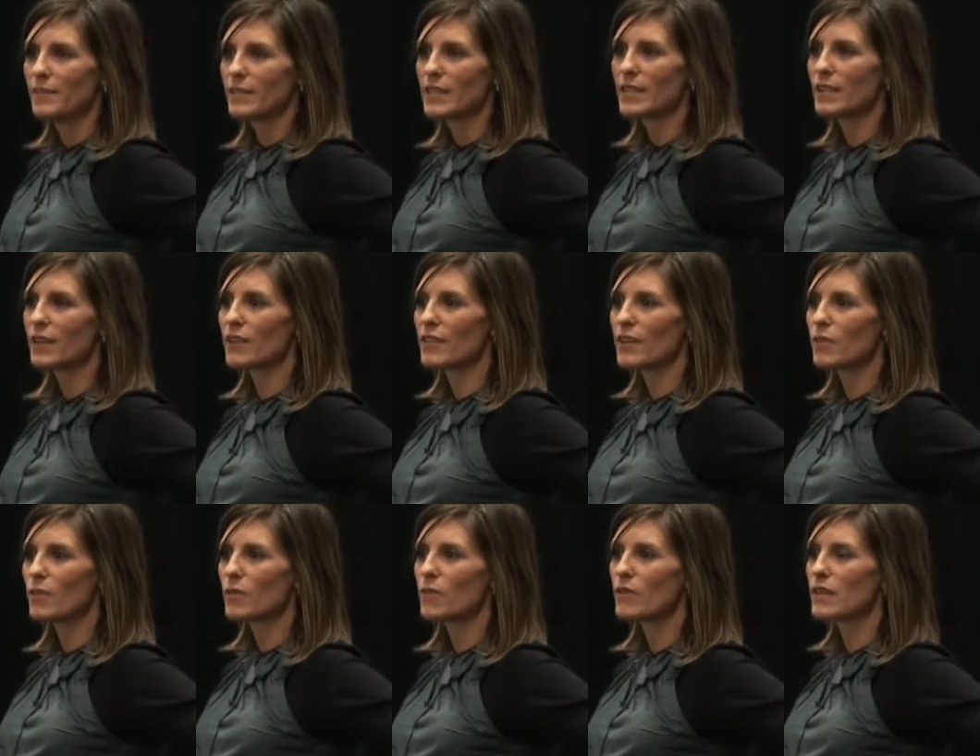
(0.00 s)
You know,
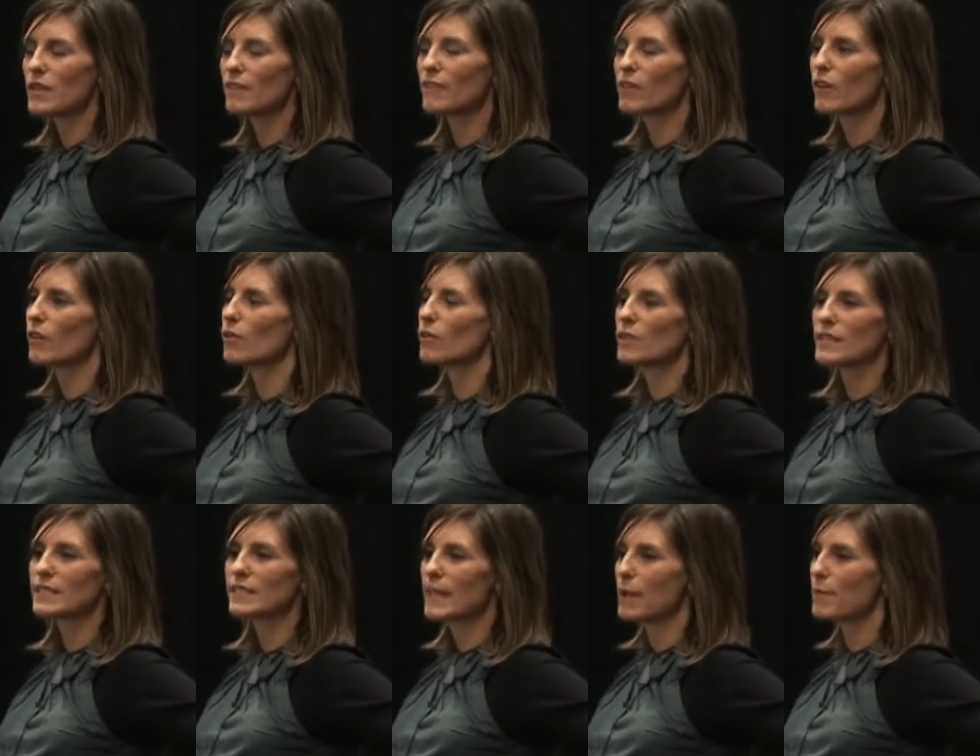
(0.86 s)
they already have got all
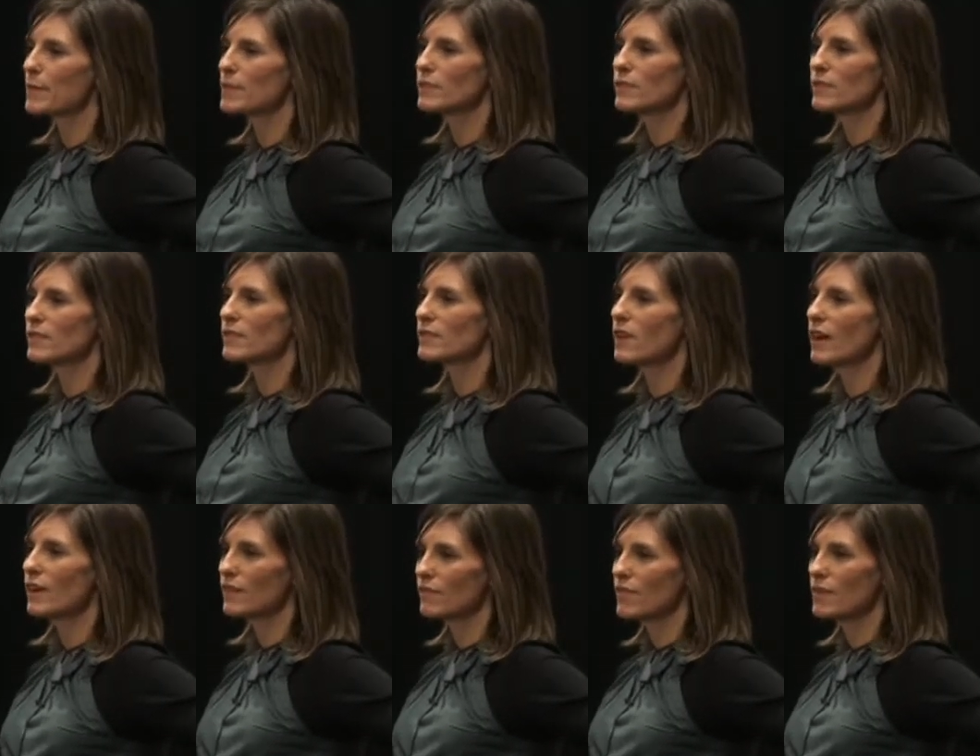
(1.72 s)
these chemicals
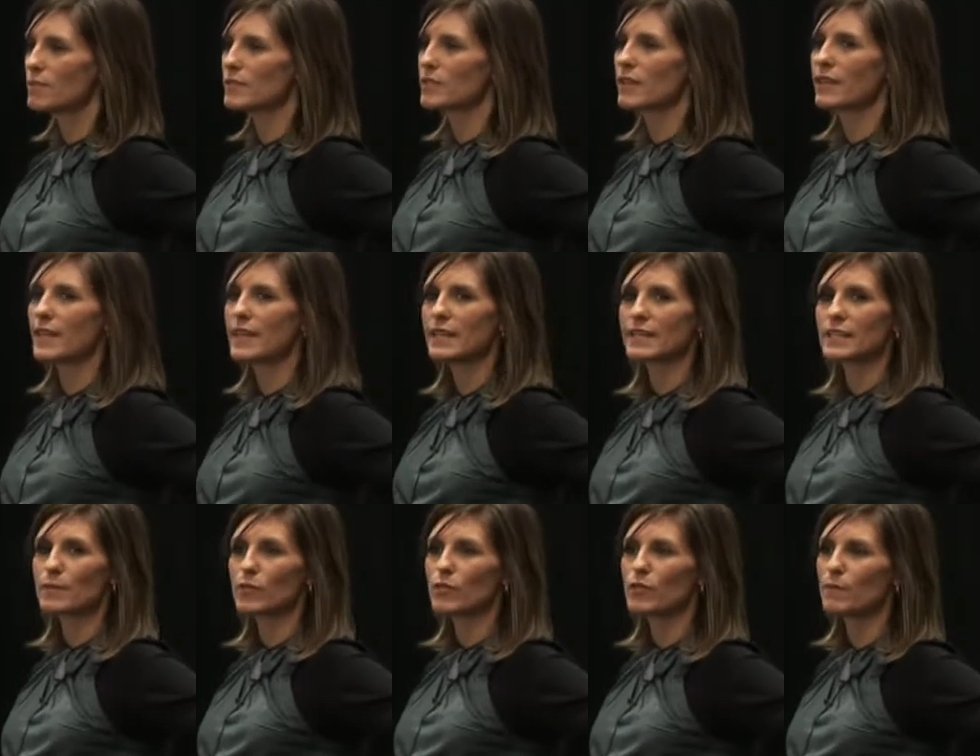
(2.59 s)
inside of them, so getting
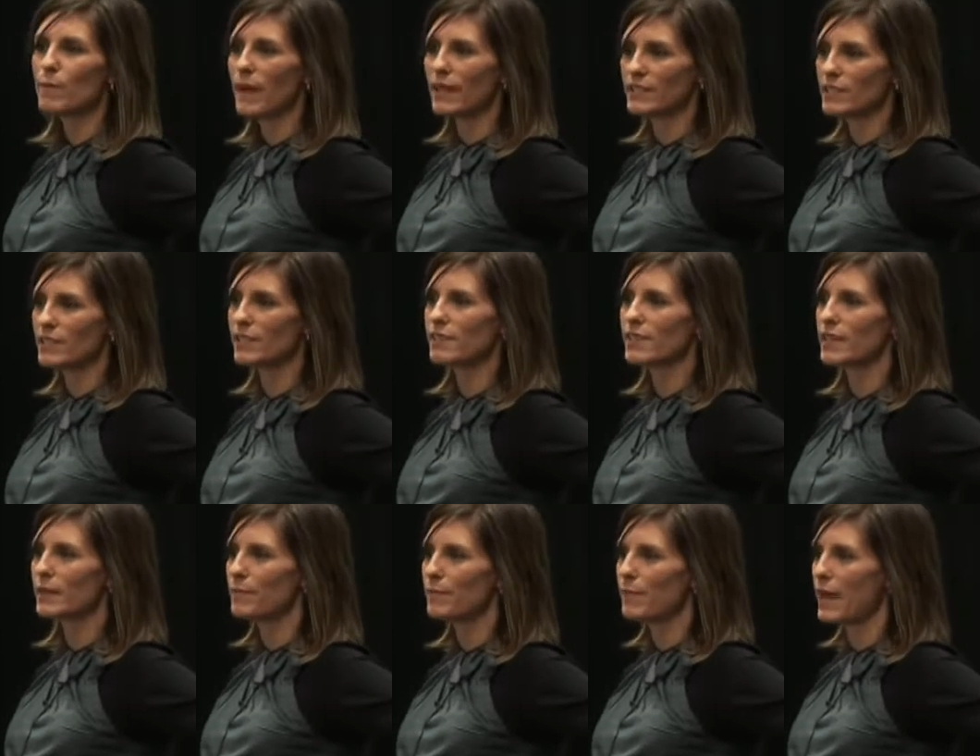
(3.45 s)
some good
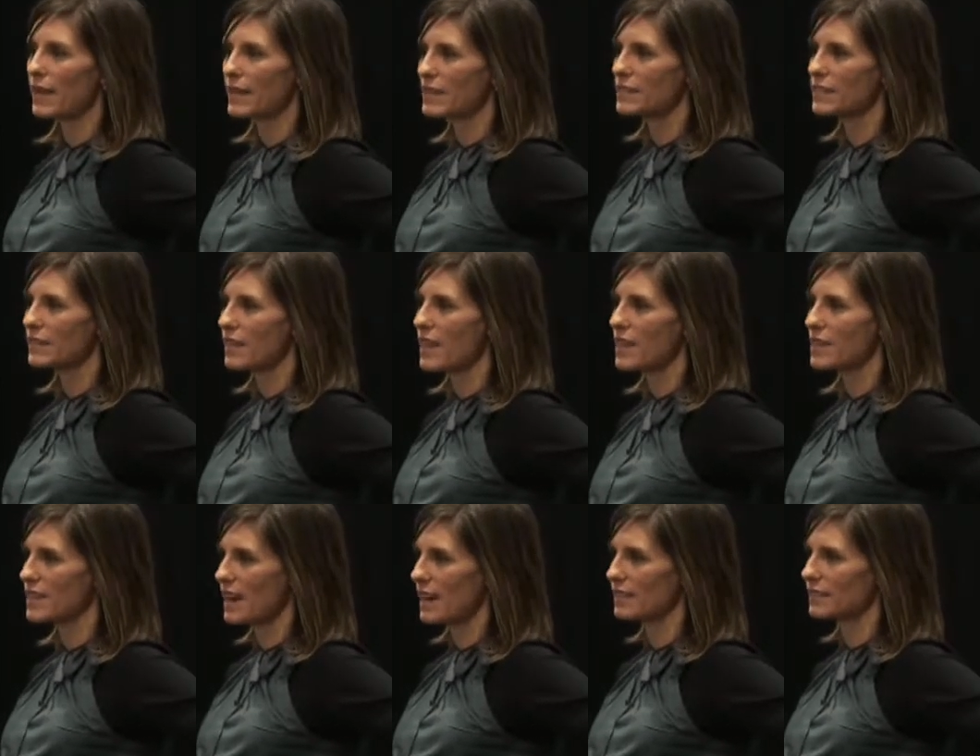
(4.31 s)
bacteria back into their
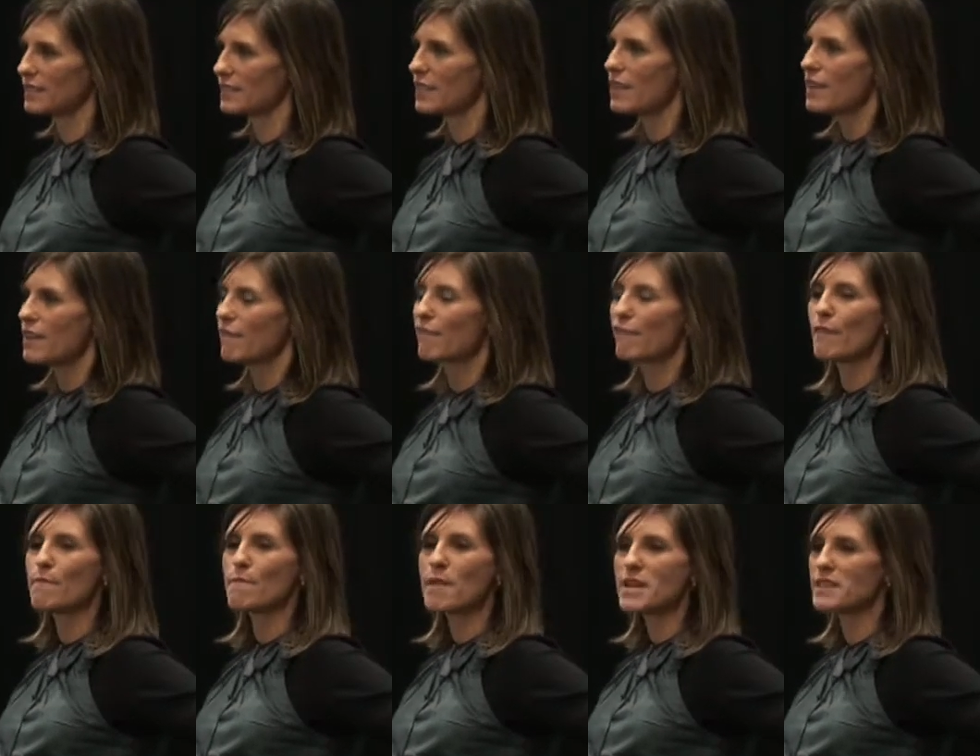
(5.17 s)
guts.
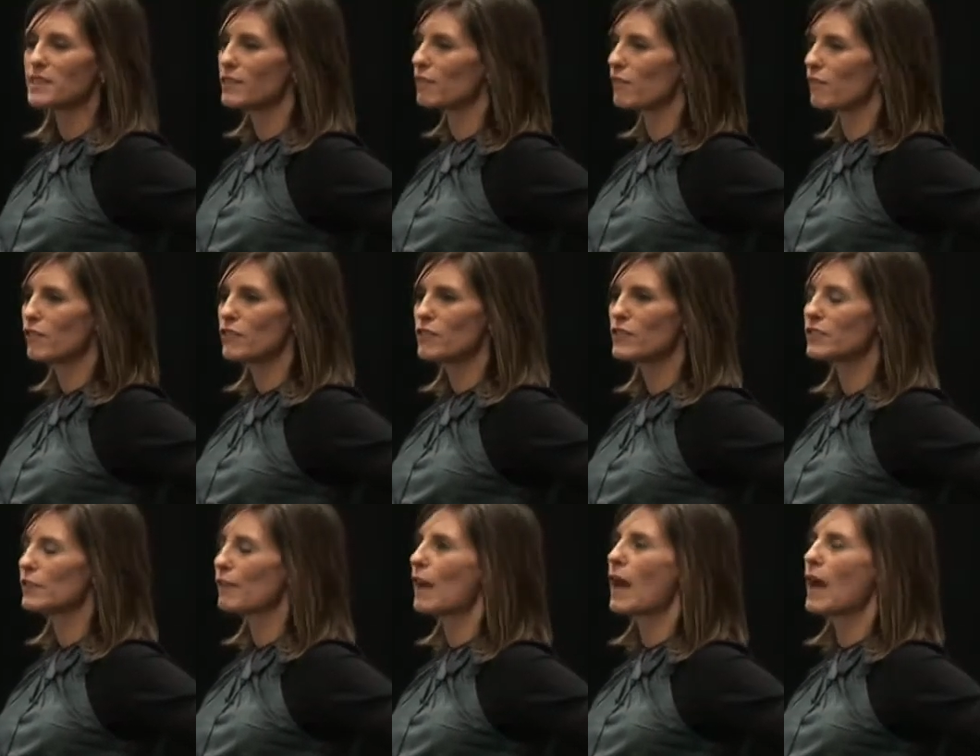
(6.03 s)
Fermented
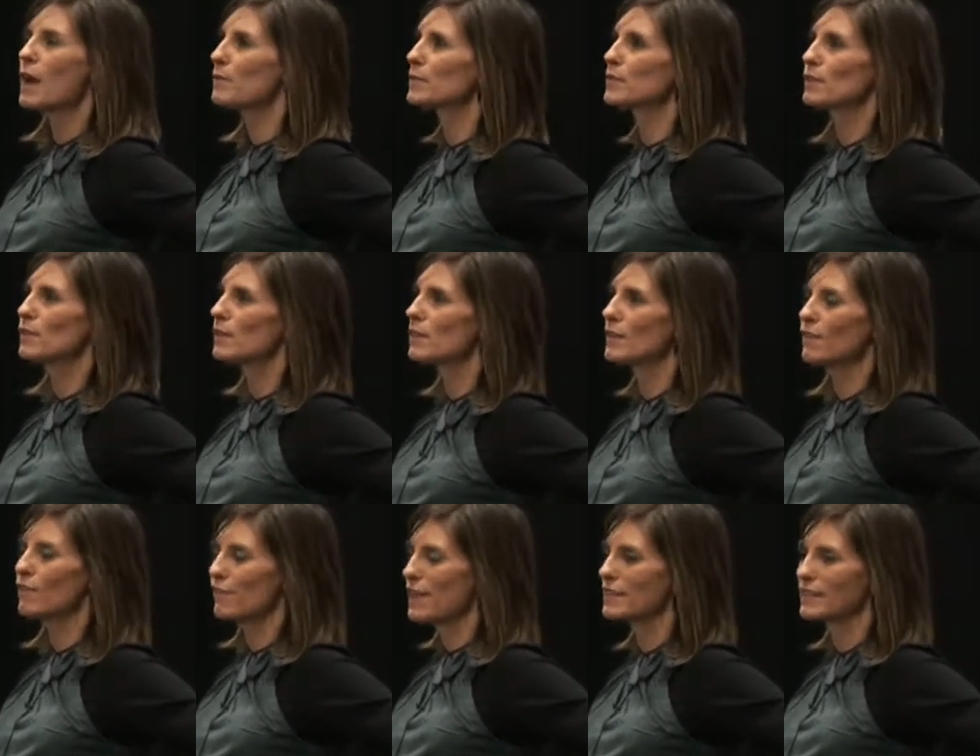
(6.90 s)
foods are
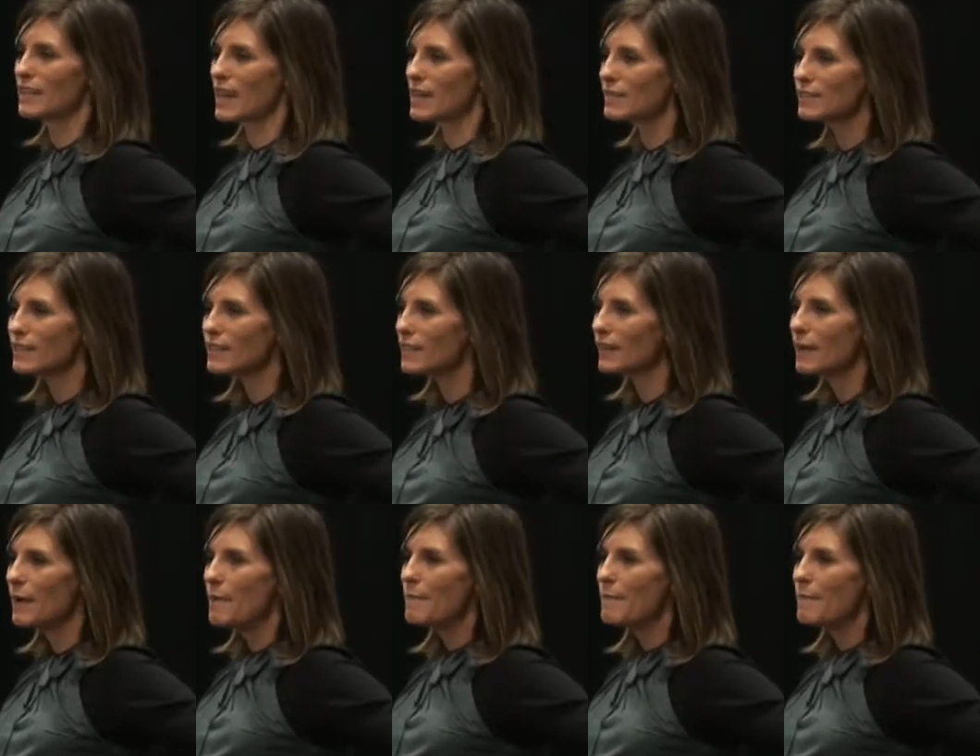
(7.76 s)
absolutely fantastic.